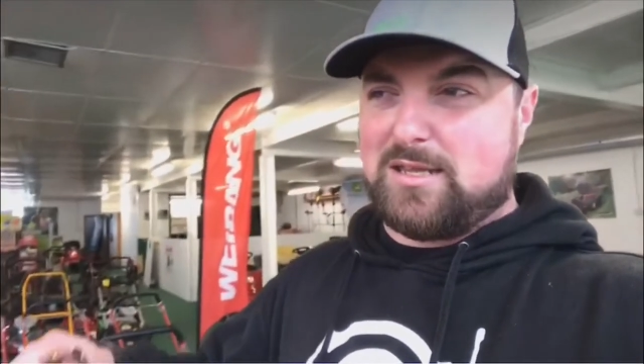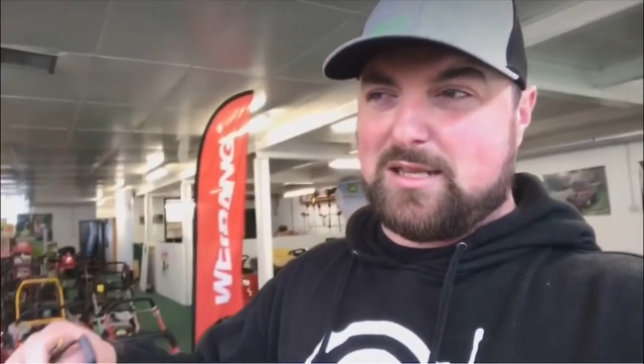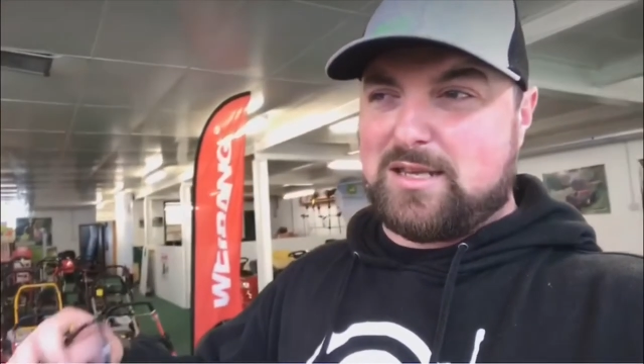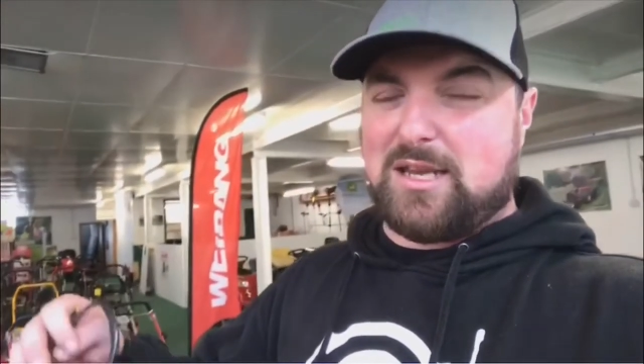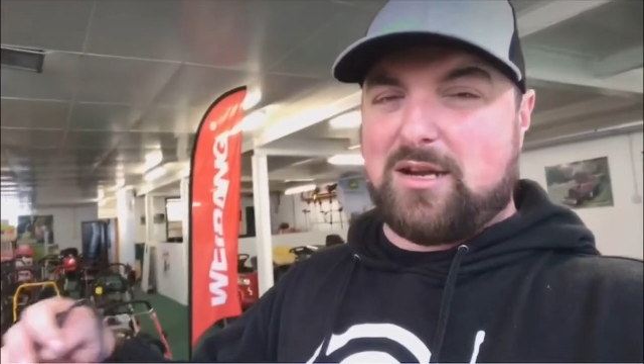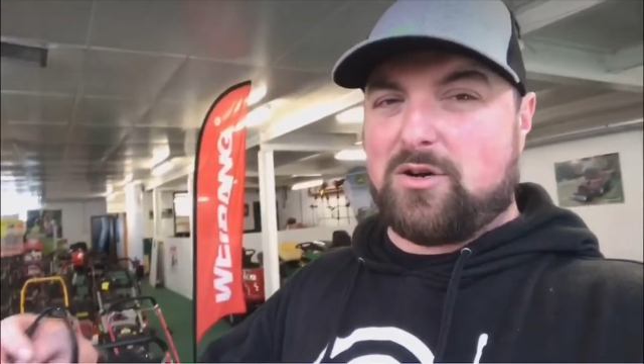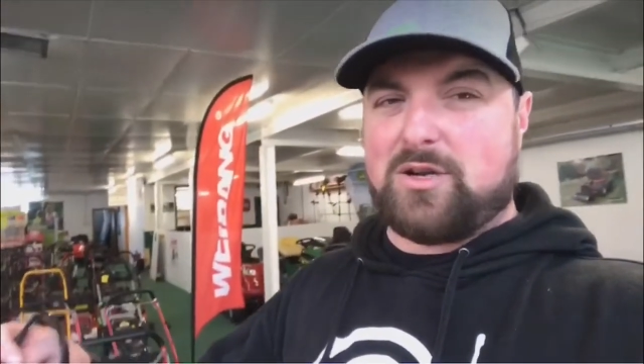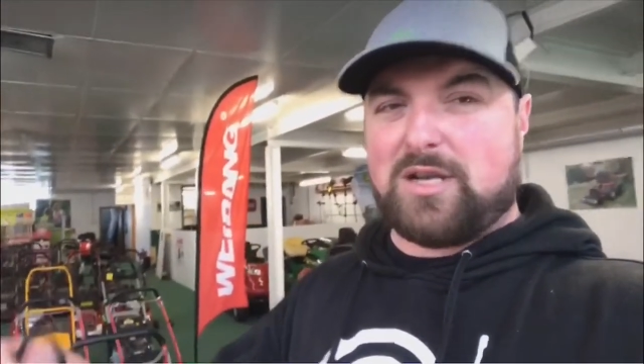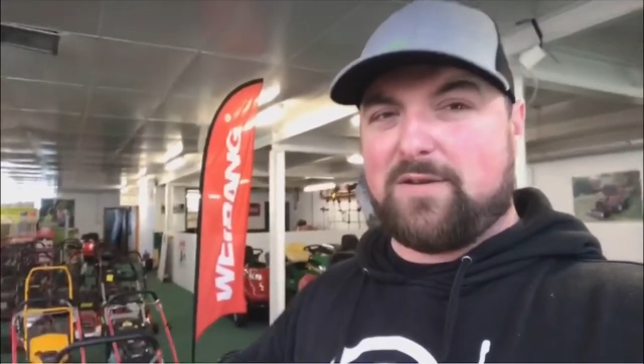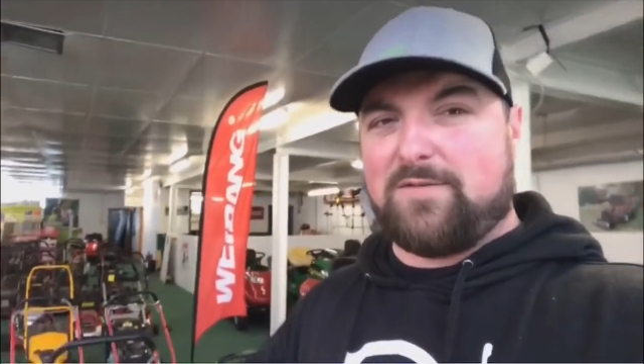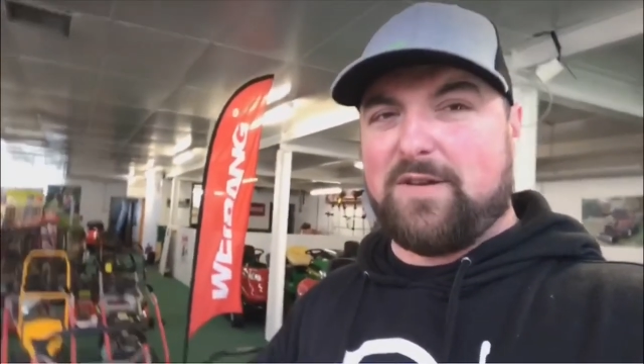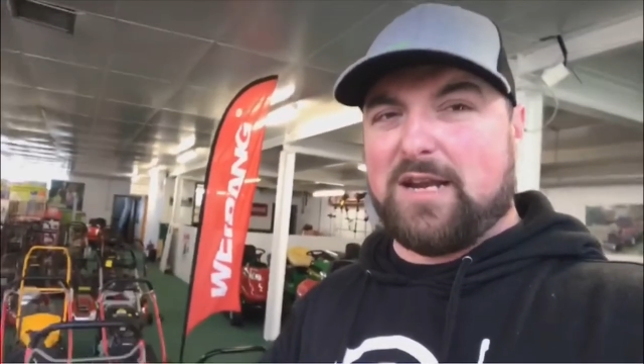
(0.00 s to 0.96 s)
the dealer
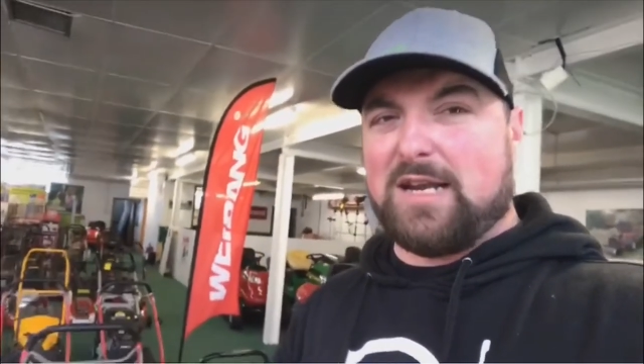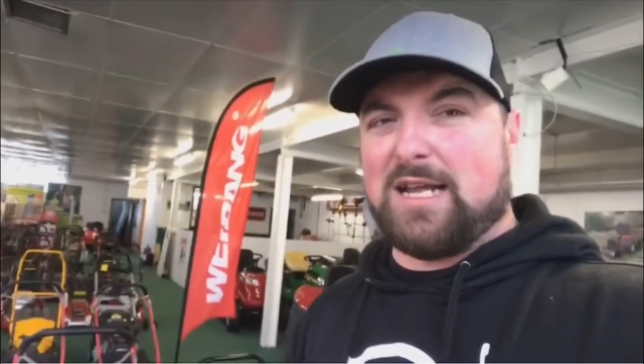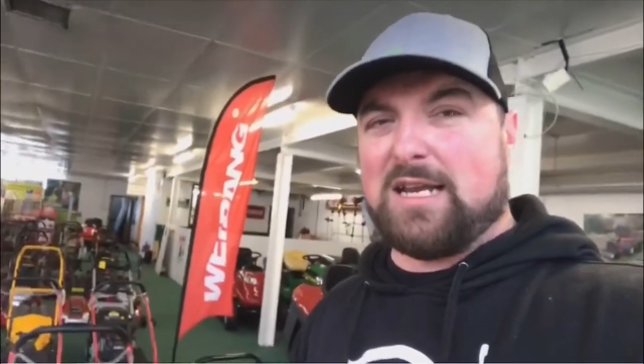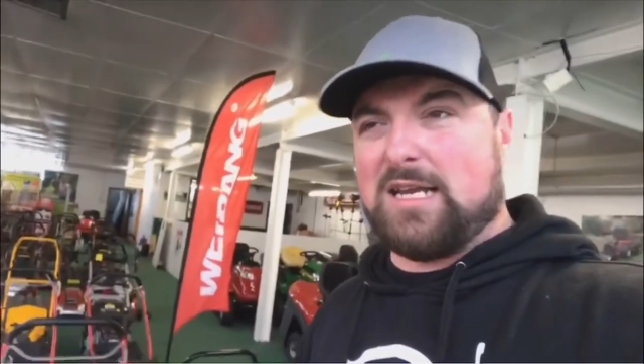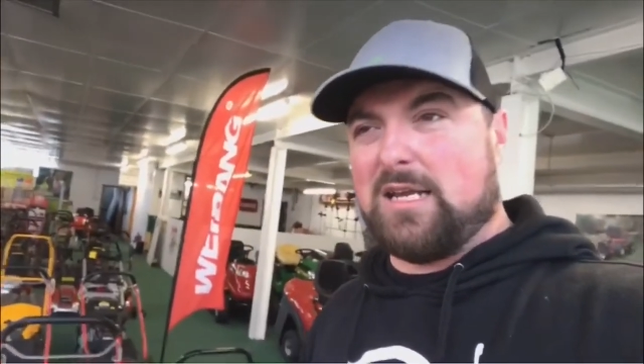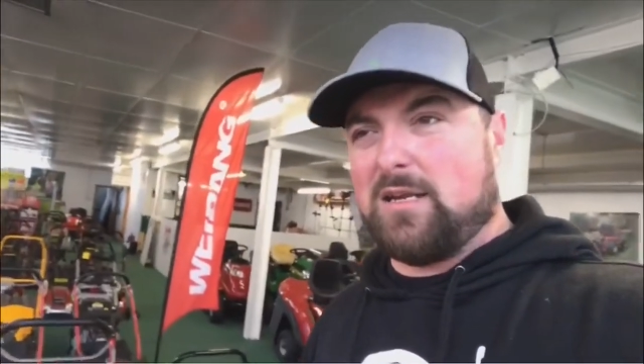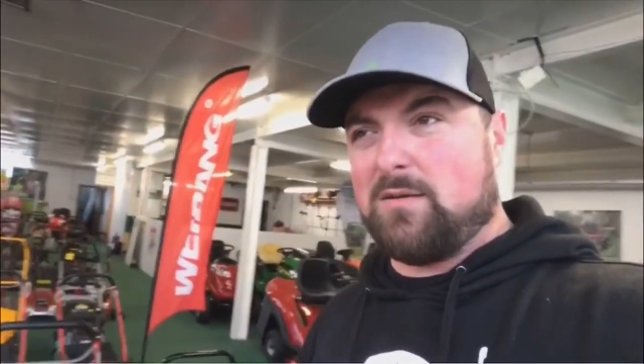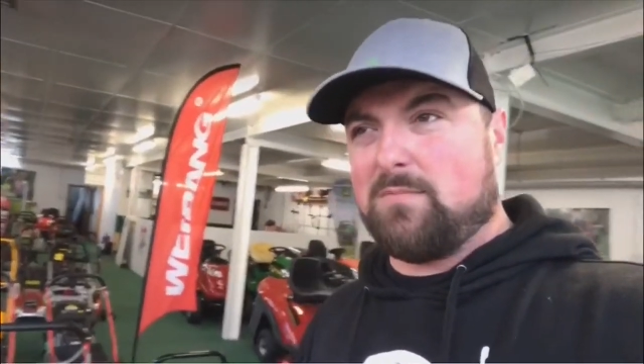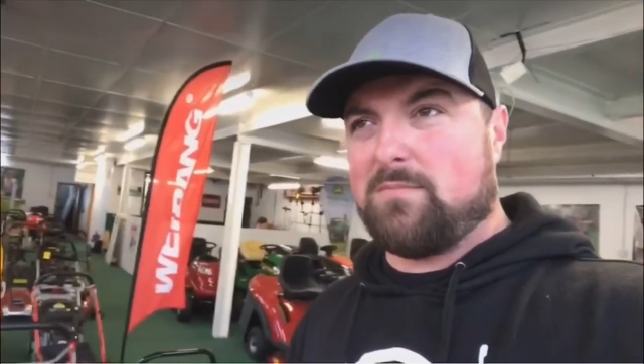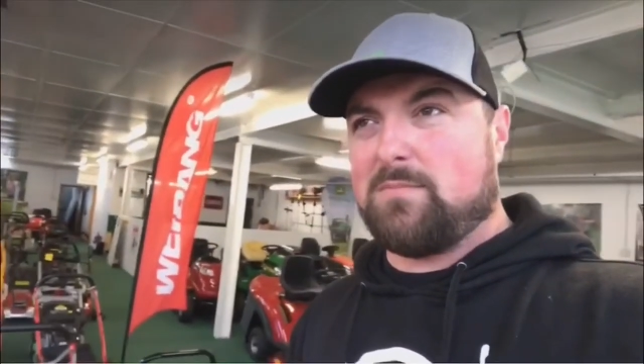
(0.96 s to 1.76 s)
didn't feel any